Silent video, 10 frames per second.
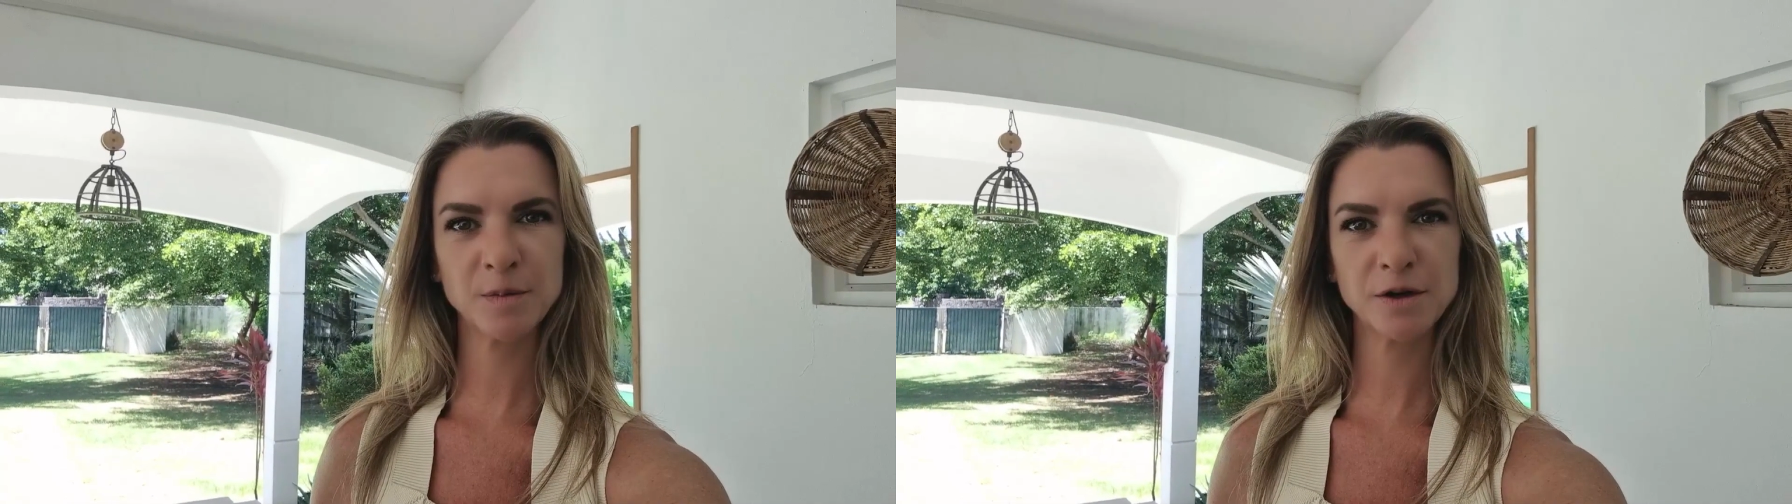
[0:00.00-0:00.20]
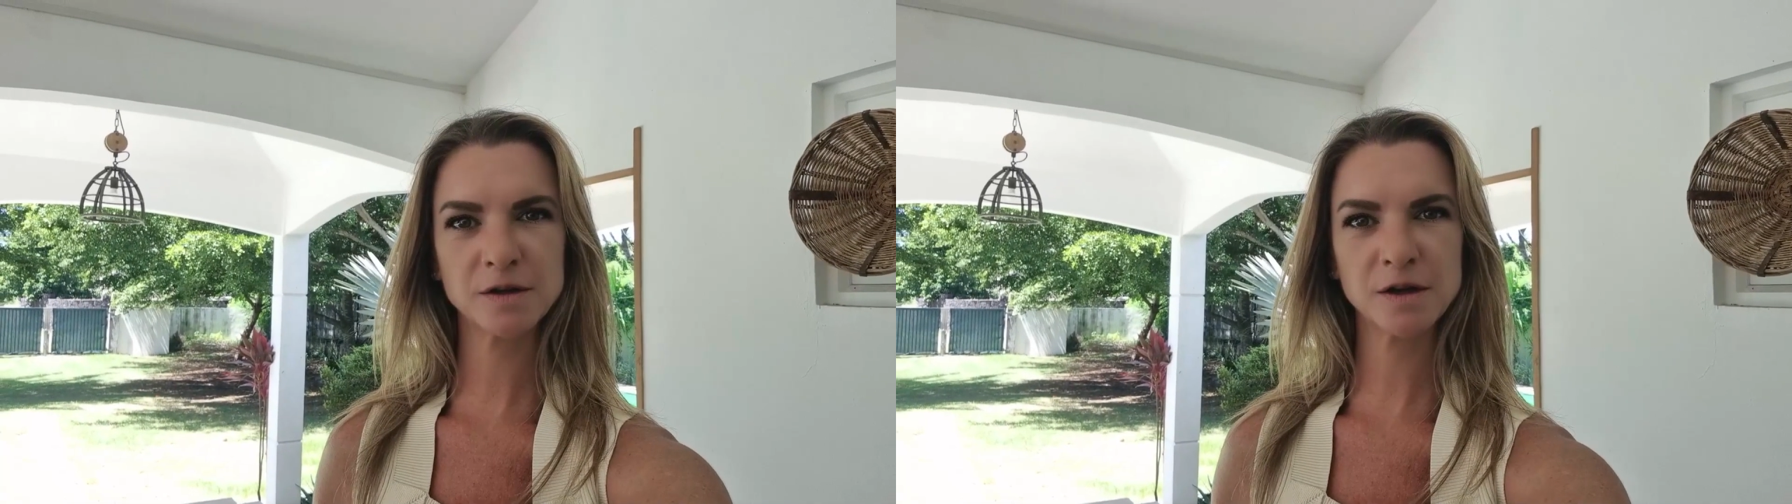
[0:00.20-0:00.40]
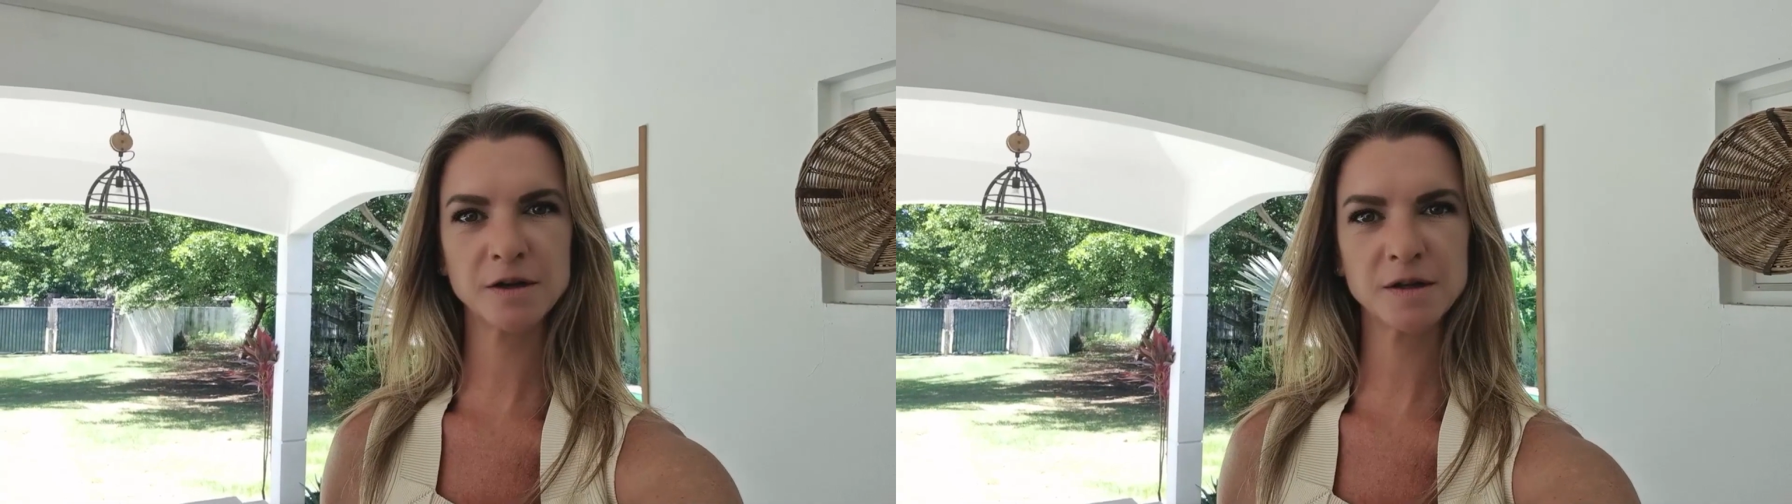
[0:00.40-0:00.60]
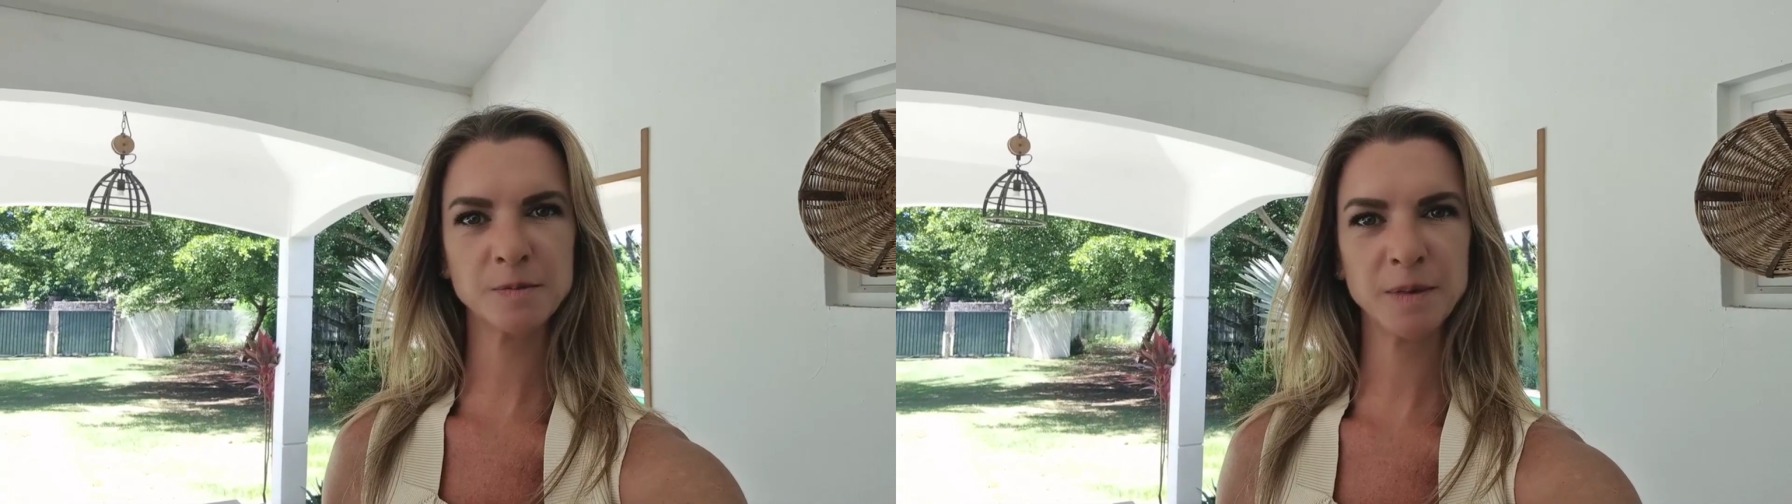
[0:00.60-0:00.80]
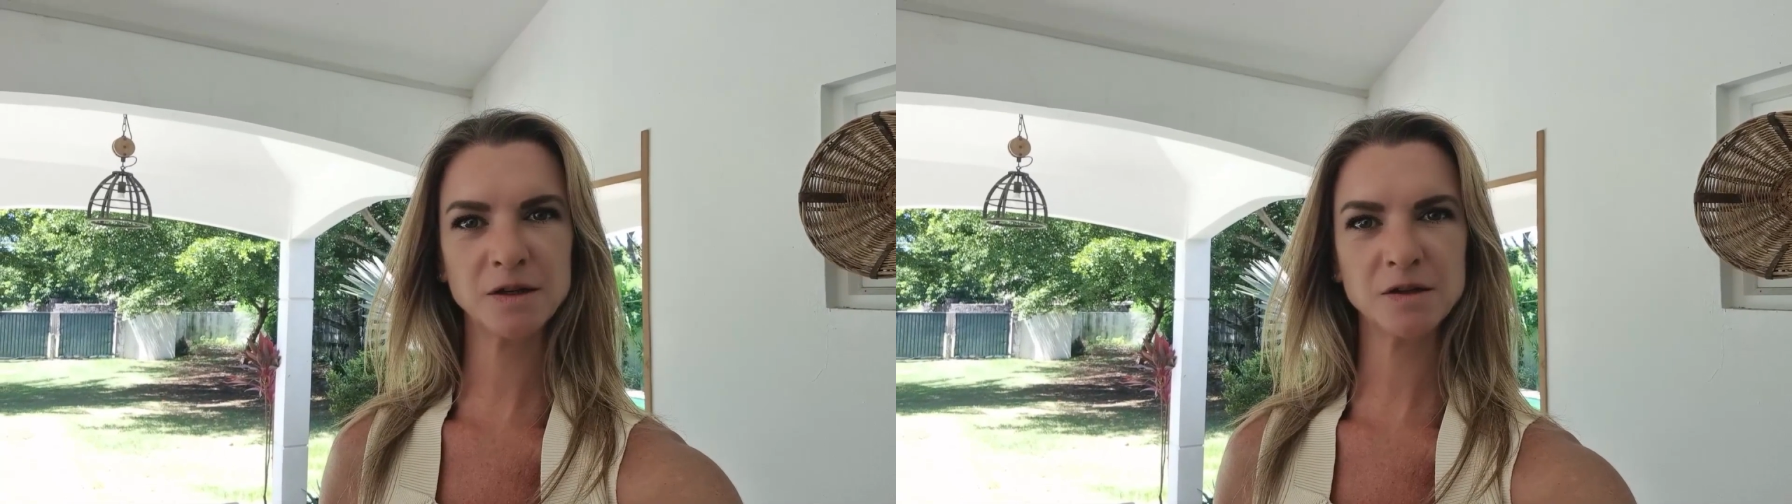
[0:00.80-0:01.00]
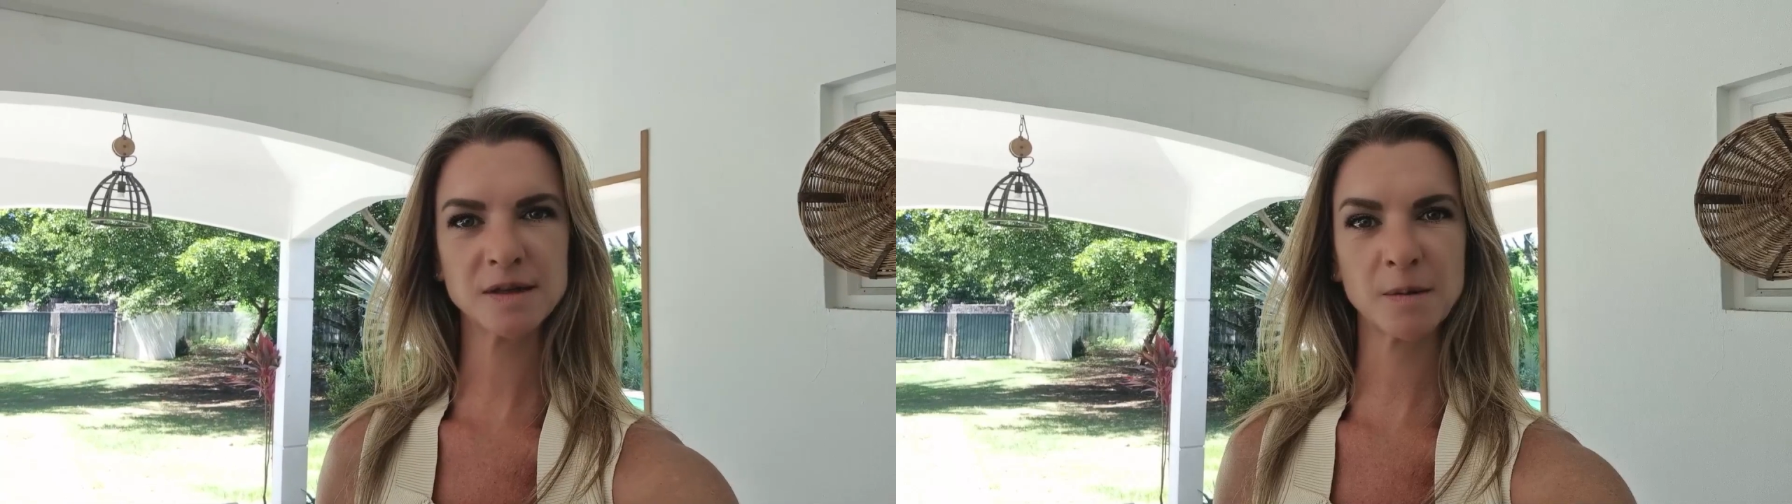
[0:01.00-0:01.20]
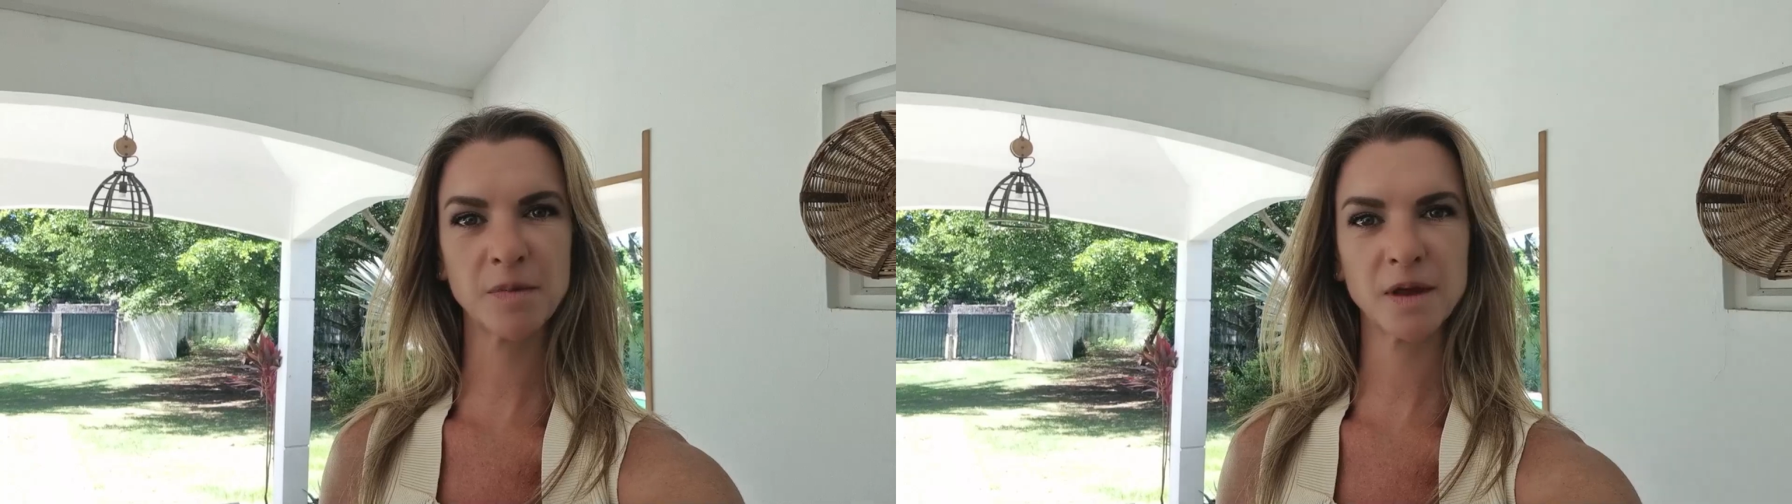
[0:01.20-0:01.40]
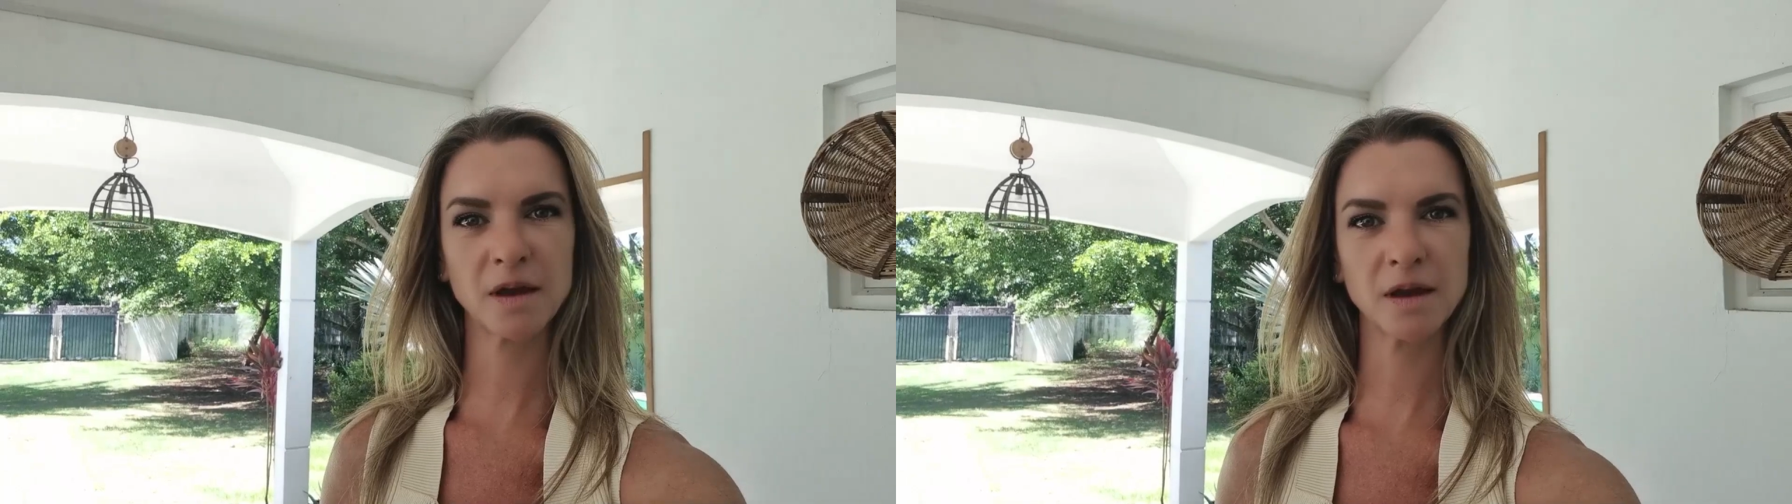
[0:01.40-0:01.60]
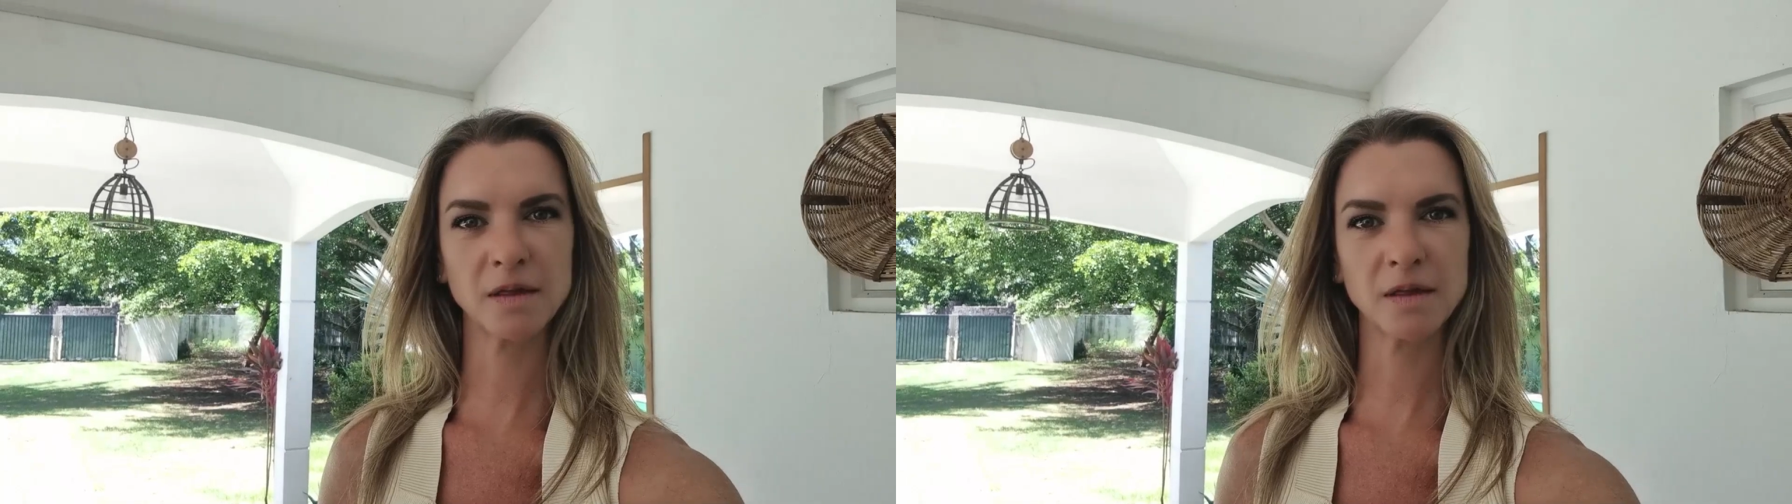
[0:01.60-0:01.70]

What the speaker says: and Blue's alerted me to something